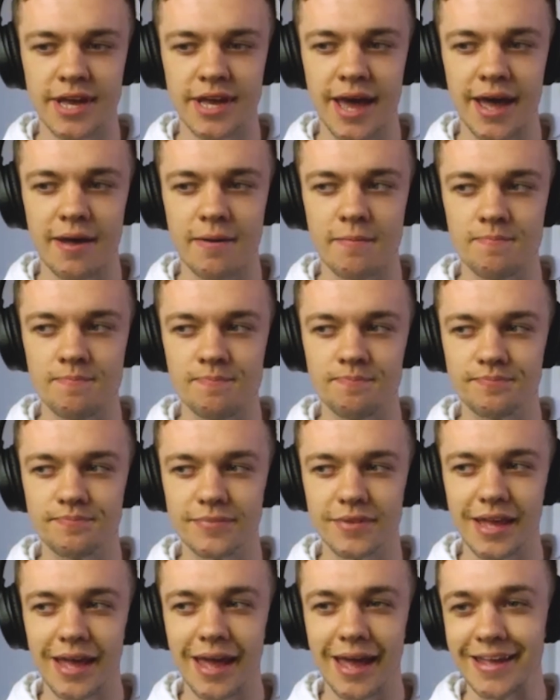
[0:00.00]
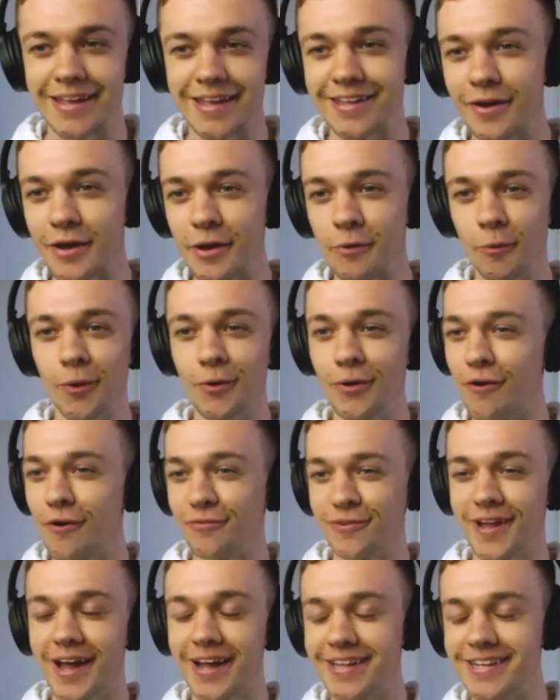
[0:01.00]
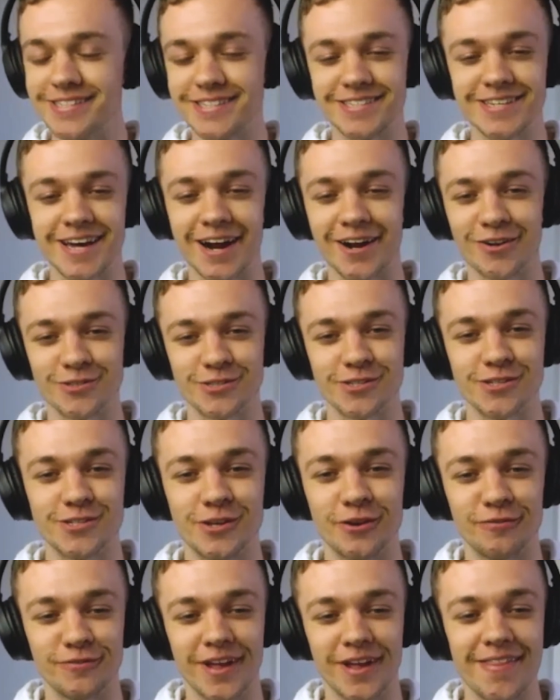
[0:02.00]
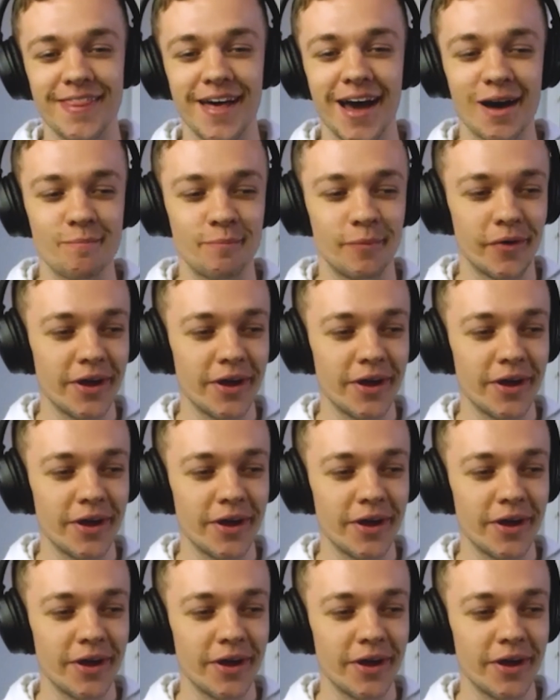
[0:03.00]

Yeah, you know, he will go flying into tackles and stuff like that,